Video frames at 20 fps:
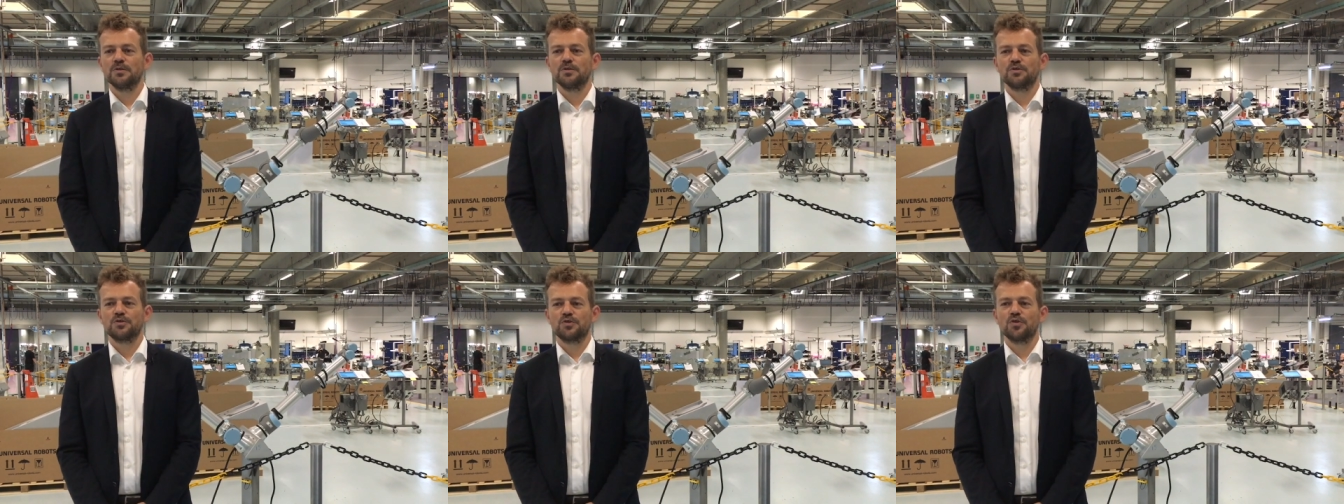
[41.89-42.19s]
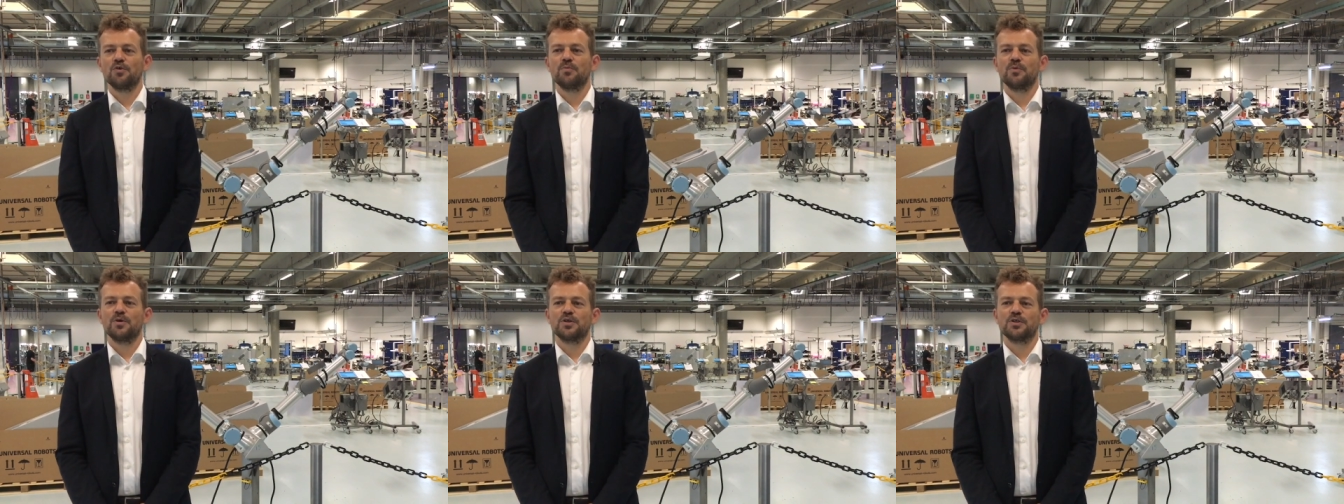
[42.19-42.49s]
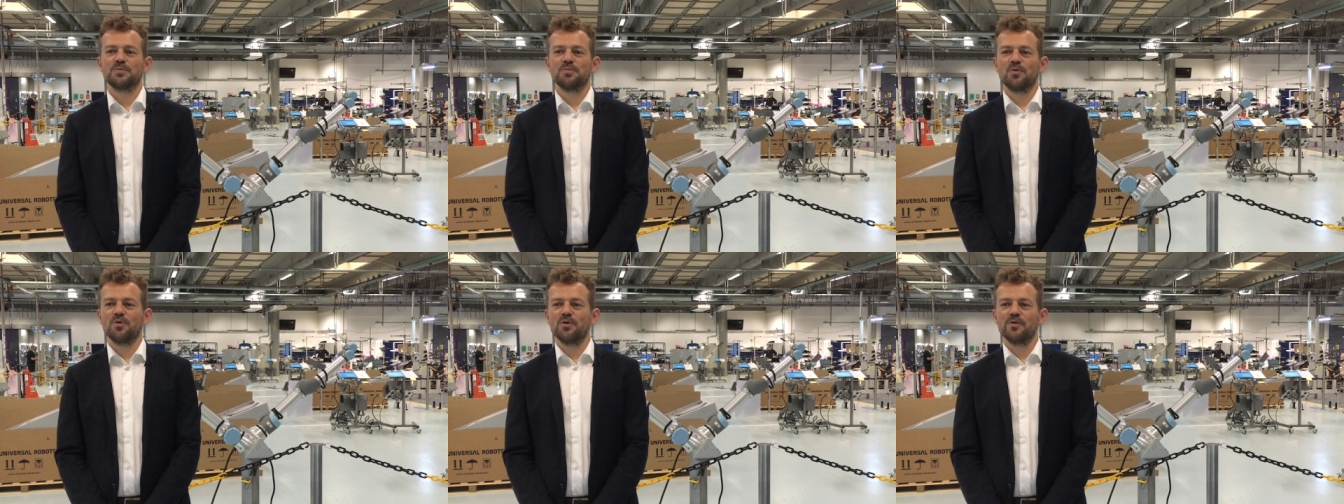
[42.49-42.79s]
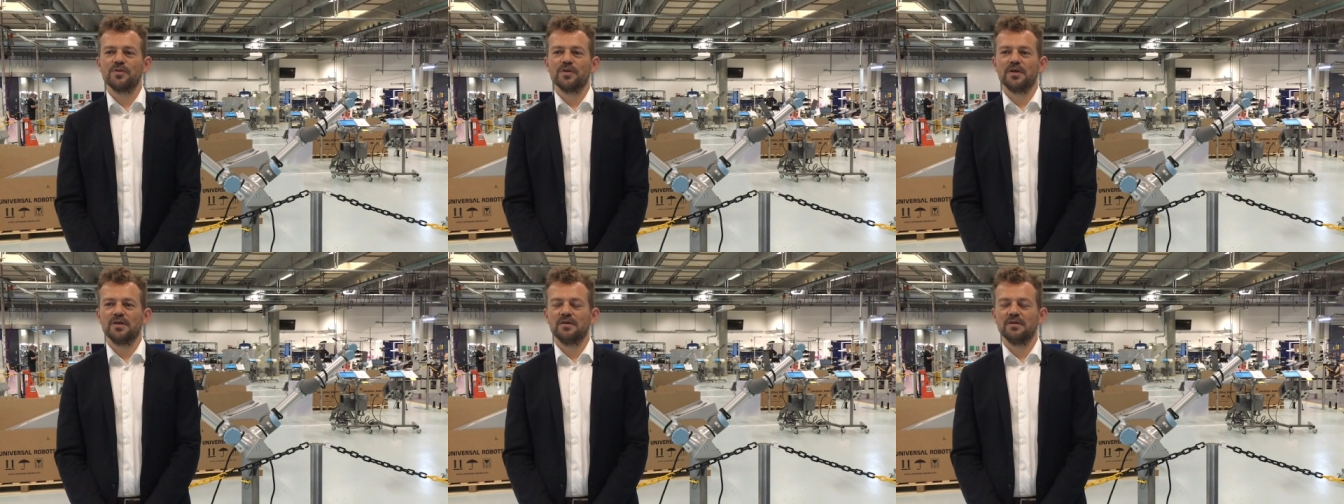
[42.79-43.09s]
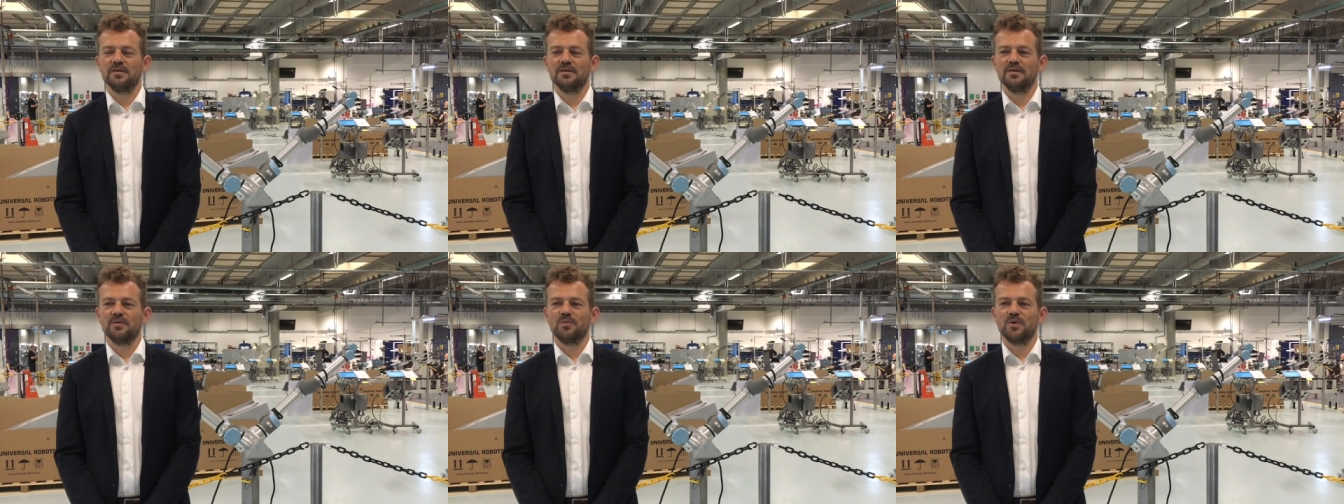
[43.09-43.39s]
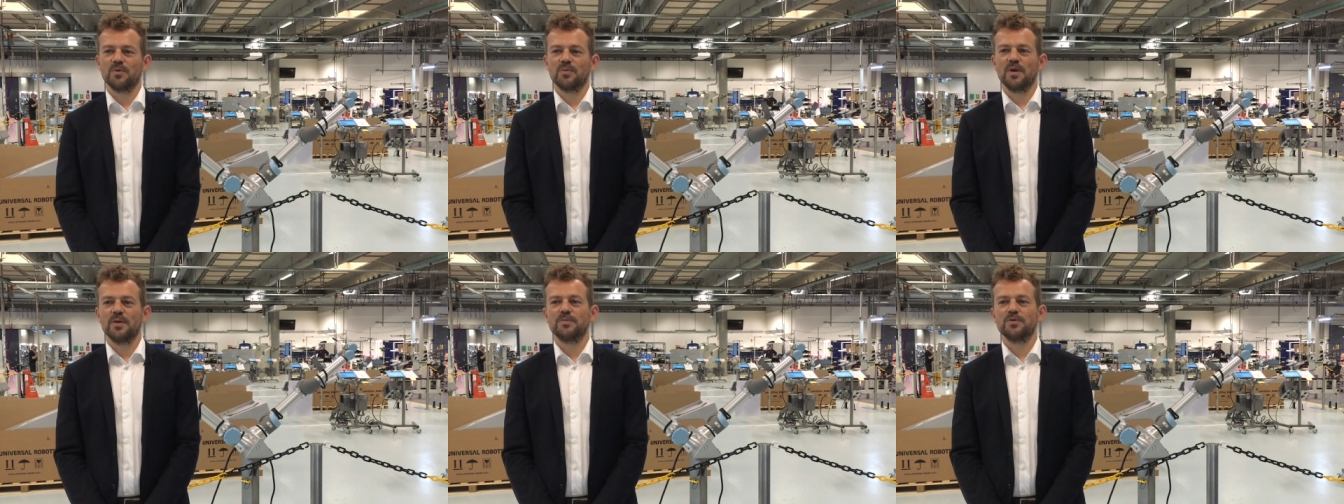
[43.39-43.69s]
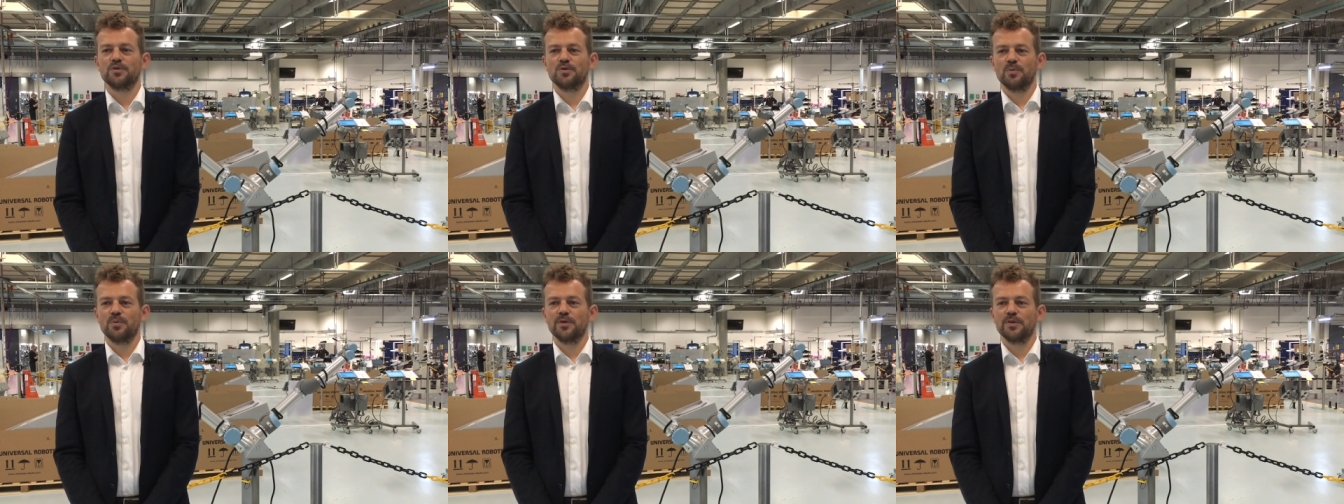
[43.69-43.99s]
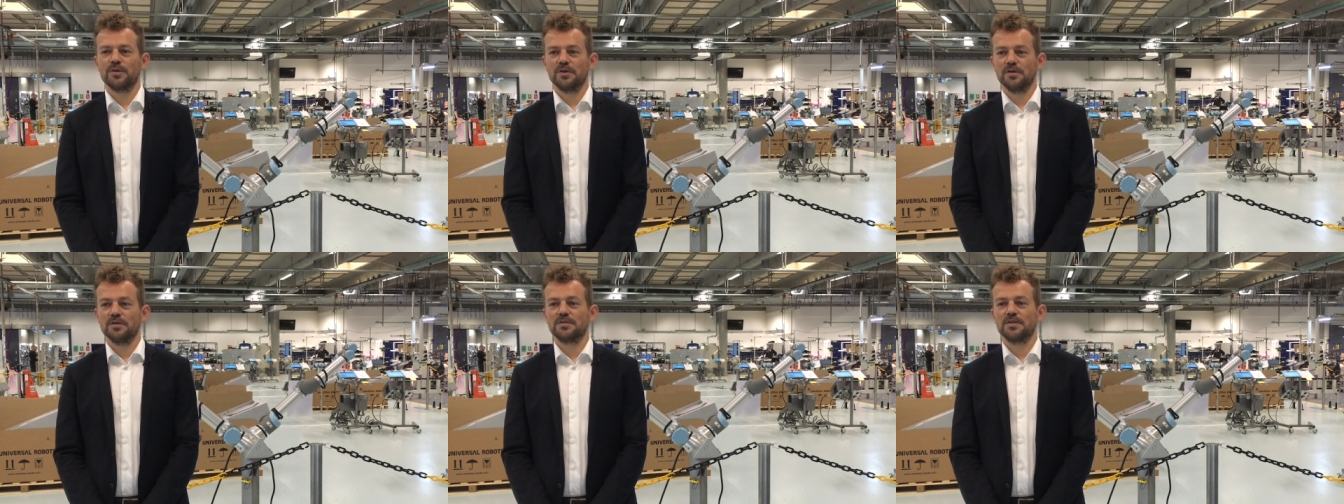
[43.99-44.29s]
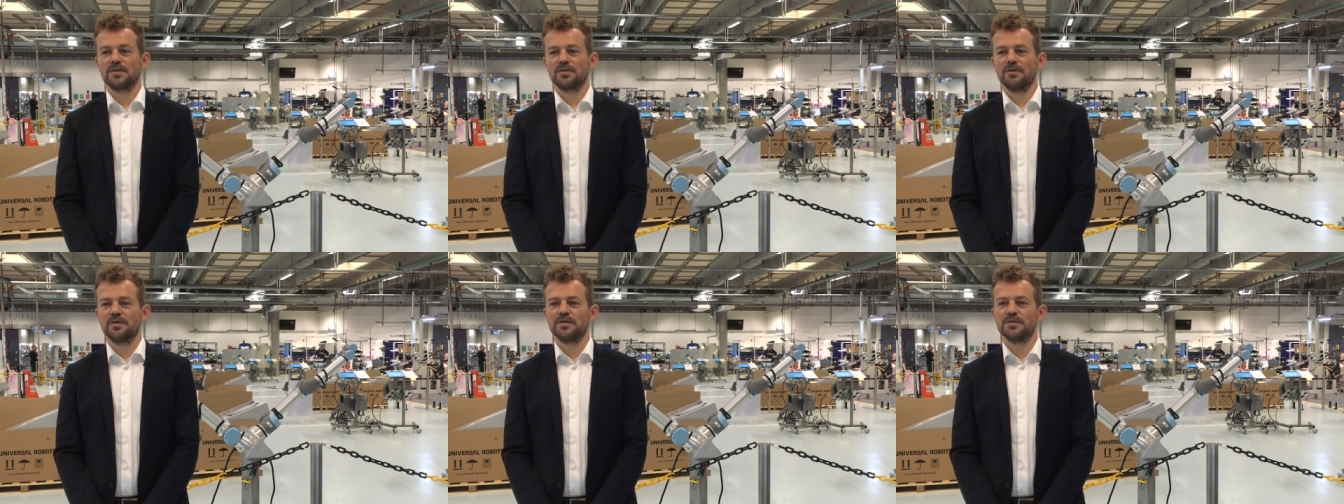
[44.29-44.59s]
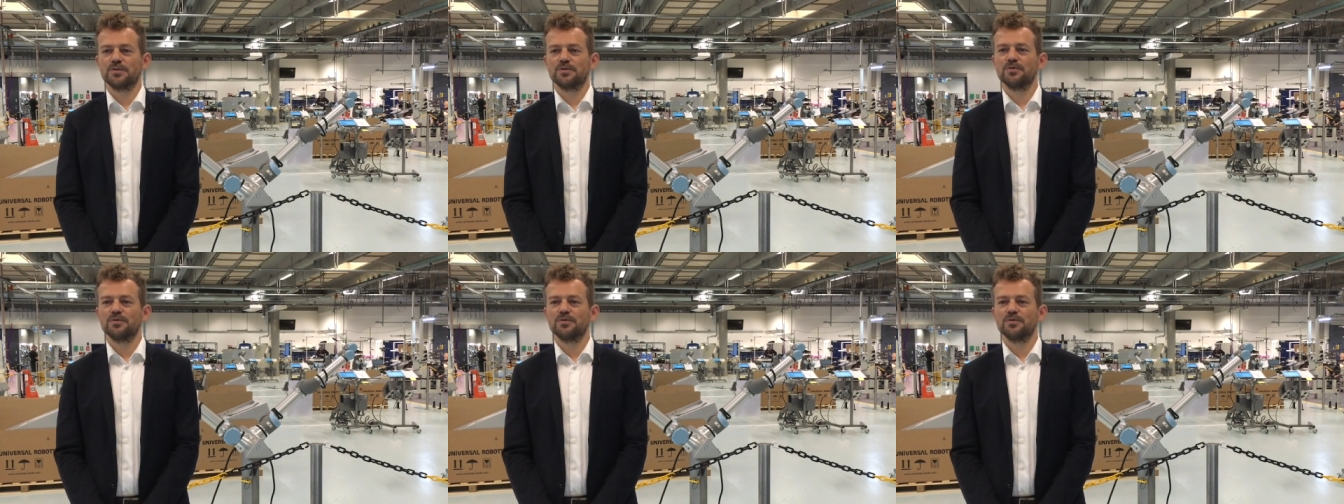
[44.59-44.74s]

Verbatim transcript: so much more than uh, what we're able to do with the technology